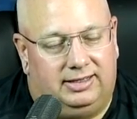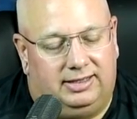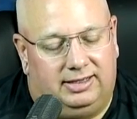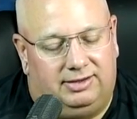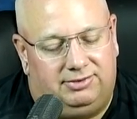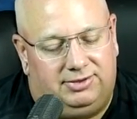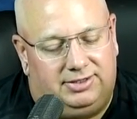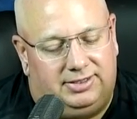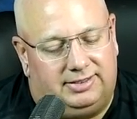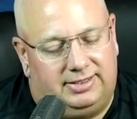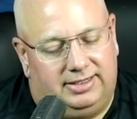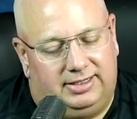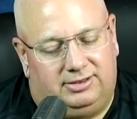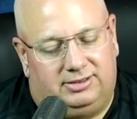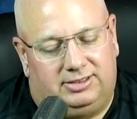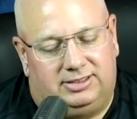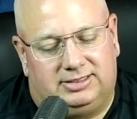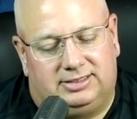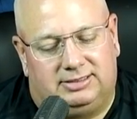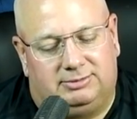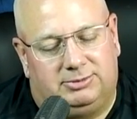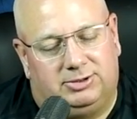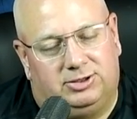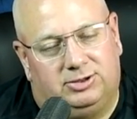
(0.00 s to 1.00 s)
If you're going to take a look
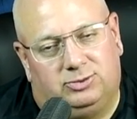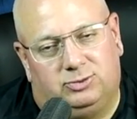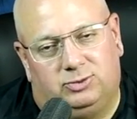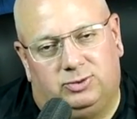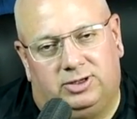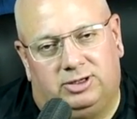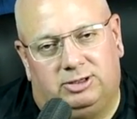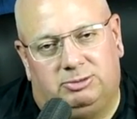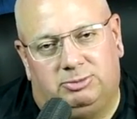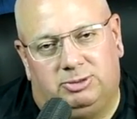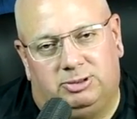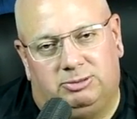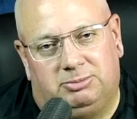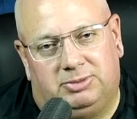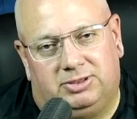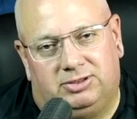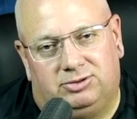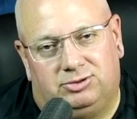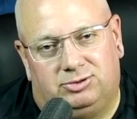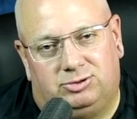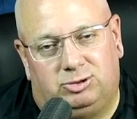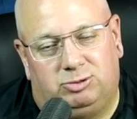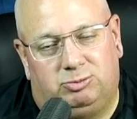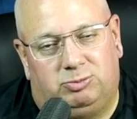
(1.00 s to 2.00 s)
at some of the
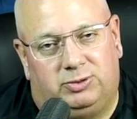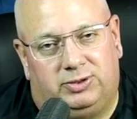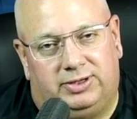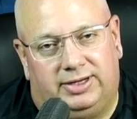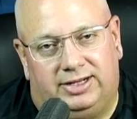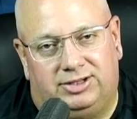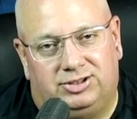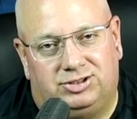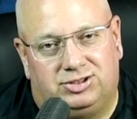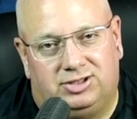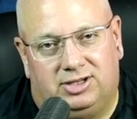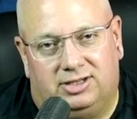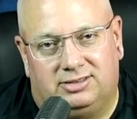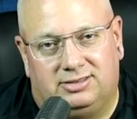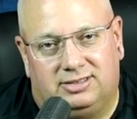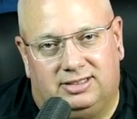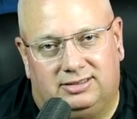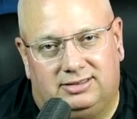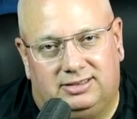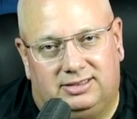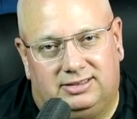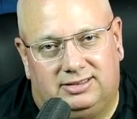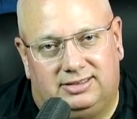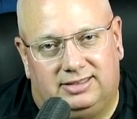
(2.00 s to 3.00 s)
300mm 2.8 shots
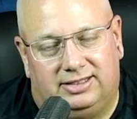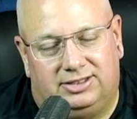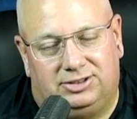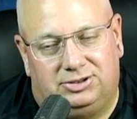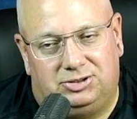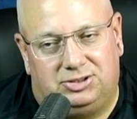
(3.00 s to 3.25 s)
I did today,